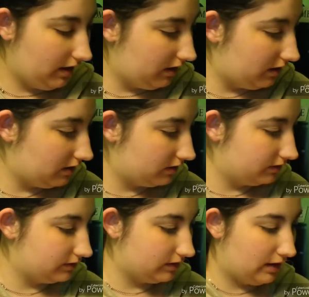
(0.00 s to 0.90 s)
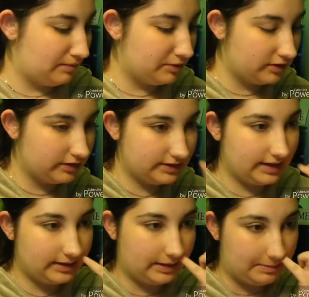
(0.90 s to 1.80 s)
And I'm going to
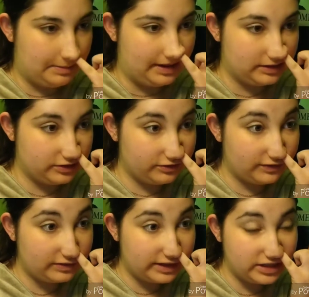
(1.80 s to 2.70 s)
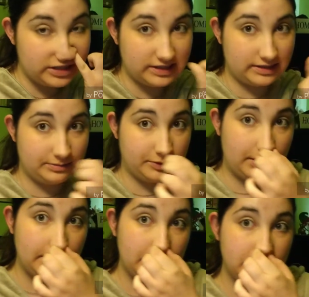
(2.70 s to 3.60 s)
take like a mixture of foundations because I'm
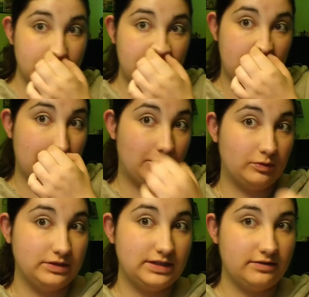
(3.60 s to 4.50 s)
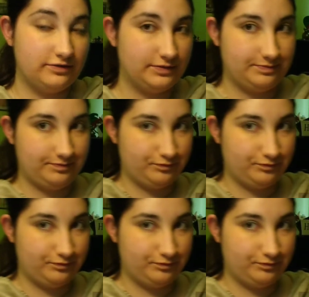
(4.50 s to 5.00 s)
trying to use up all my old stuff.